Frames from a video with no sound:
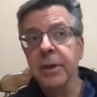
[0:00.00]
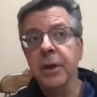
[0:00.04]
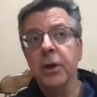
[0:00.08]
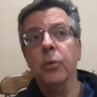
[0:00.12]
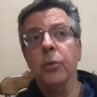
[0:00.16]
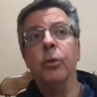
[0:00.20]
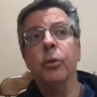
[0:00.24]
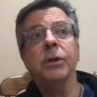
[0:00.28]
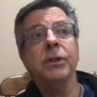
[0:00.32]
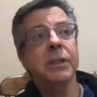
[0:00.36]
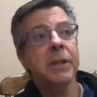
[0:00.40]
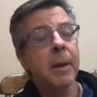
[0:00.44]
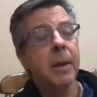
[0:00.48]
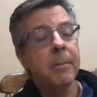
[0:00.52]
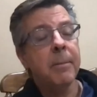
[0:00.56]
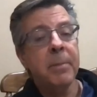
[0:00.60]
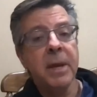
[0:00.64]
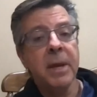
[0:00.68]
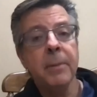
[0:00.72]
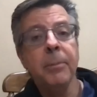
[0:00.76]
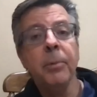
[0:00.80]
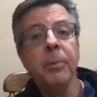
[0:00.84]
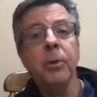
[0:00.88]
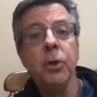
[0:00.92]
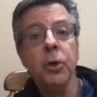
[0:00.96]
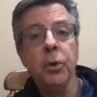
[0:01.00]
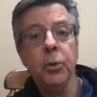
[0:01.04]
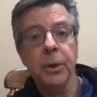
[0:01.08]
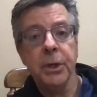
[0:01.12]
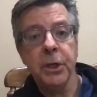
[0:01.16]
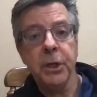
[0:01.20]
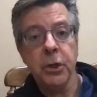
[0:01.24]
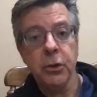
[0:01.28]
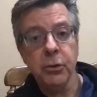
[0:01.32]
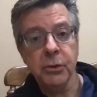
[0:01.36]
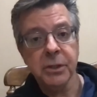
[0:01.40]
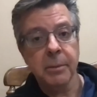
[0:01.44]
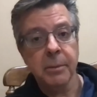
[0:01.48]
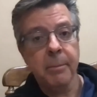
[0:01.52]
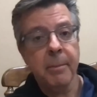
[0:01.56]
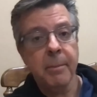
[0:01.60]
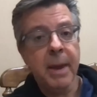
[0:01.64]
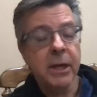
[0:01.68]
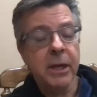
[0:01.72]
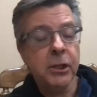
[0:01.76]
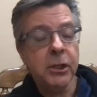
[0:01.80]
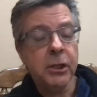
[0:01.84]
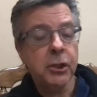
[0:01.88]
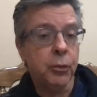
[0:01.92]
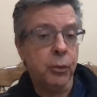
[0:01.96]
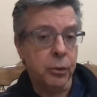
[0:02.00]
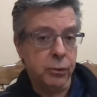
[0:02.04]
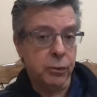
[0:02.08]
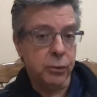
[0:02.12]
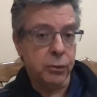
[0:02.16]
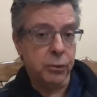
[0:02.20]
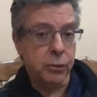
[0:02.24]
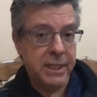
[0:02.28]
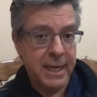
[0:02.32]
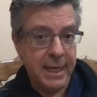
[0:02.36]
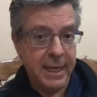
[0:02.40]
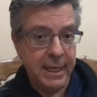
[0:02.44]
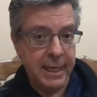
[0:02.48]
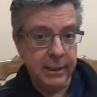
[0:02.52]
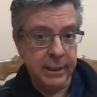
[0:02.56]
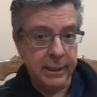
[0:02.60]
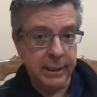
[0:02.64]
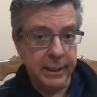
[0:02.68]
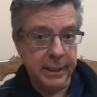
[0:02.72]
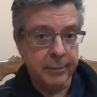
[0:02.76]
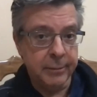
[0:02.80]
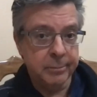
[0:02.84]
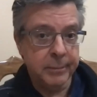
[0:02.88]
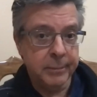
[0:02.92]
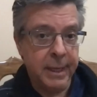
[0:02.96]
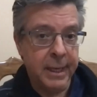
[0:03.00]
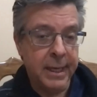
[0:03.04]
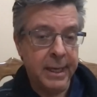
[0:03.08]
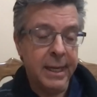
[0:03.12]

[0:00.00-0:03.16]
there were some people who would use a mesh routinely.